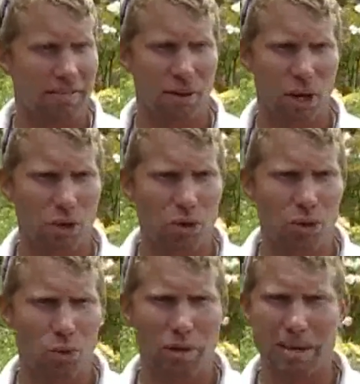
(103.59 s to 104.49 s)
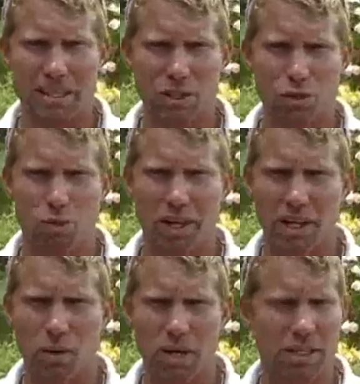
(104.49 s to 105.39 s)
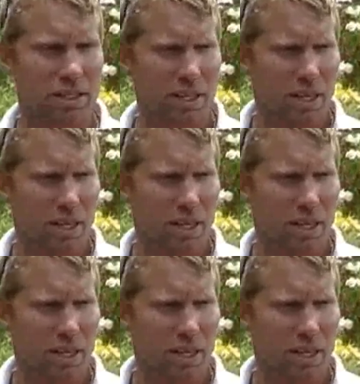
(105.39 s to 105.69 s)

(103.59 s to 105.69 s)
Forgot who the women's winner was.